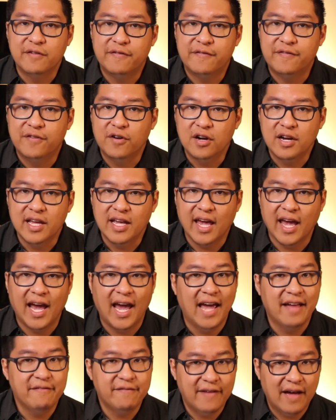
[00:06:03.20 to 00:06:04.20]
footing
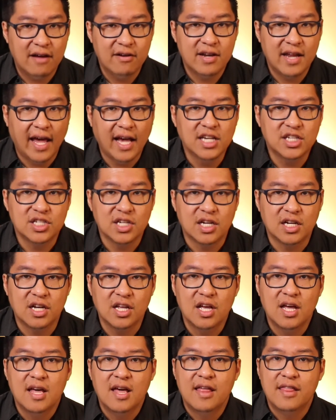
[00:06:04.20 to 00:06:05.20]
and foundation,
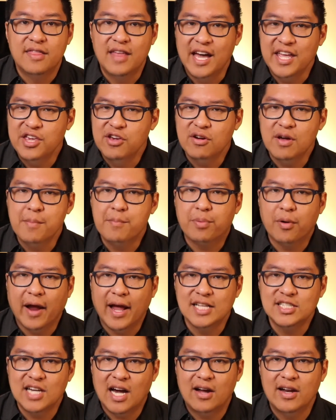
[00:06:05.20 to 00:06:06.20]
then you can
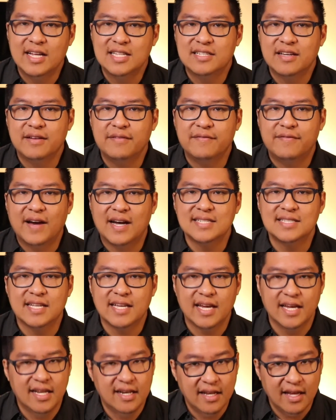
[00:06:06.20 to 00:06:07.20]
branch out into
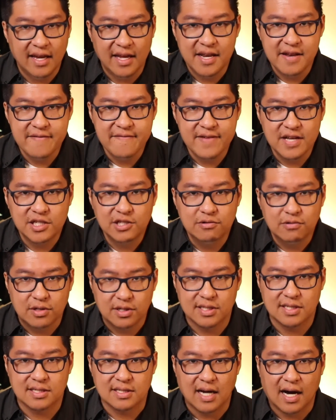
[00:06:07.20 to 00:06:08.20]
investing in individual
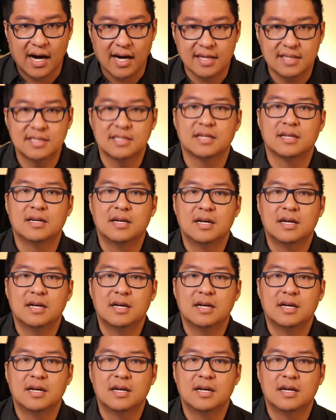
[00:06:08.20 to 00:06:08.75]
stocks.